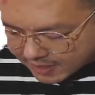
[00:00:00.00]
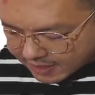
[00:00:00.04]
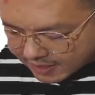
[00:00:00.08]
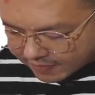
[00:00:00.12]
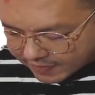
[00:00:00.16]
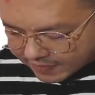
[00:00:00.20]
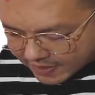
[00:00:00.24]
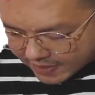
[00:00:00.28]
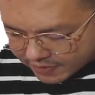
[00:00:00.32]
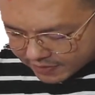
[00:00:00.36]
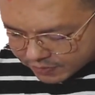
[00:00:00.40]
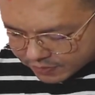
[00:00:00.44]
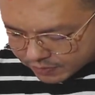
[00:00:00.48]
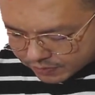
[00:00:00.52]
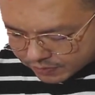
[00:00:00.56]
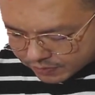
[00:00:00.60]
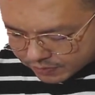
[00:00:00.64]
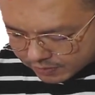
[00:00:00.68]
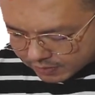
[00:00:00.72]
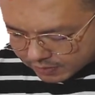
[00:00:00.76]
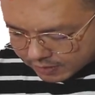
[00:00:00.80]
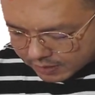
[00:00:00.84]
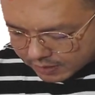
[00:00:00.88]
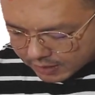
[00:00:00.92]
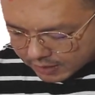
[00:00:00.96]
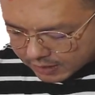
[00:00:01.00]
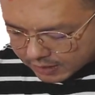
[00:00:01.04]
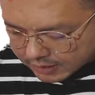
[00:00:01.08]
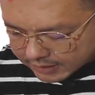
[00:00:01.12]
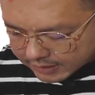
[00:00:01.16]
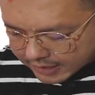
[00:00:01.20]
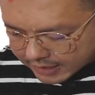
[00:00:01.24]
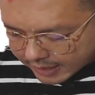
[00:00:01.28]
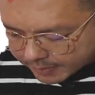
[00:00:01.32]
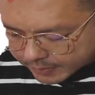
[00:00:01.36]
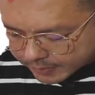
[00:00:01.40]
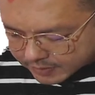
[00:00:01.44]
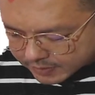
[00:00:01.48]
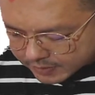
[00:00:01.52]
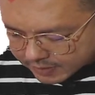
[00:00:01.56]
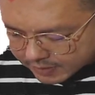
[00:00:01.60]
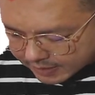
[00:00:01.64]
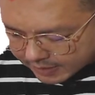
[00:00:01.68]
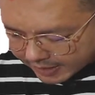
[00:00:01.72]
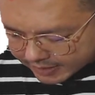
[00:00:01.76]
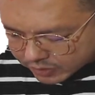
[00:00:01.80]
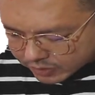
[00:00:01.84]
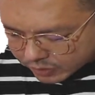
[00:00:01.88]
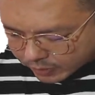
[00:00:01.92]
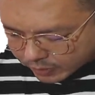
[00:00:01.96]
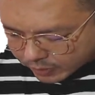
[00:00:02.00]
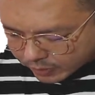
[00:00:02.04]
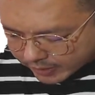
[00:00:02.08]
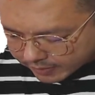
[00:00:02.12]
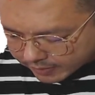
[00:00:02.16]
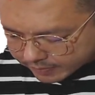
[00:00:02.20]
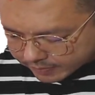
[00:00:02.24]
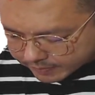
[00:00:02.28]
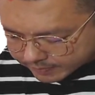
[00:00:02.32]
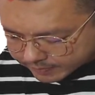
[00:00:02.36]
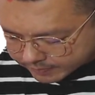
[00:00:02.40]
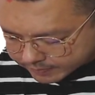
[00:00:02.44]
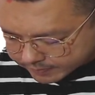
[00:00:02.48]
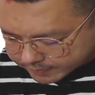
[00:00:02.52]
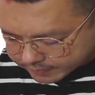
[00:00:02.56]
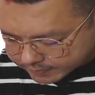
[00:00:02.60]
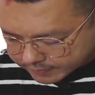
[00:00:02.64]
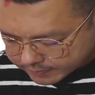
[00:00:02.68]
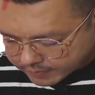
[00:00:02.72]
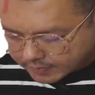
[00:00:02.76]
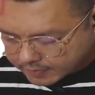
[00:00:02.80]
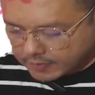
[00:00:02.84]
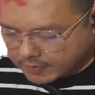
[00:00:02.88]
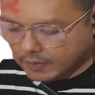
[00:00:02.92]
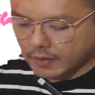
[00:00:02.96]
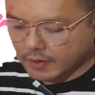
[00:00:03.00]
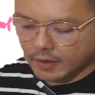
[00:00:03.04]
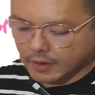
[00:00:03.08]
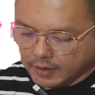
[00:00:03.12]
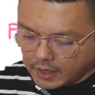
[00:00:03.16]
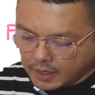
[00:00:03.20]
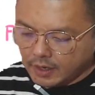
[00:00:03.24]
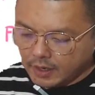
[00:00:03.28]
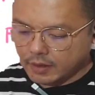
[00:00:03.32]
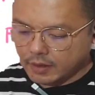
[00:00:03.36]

value times 9 squared. Yeah.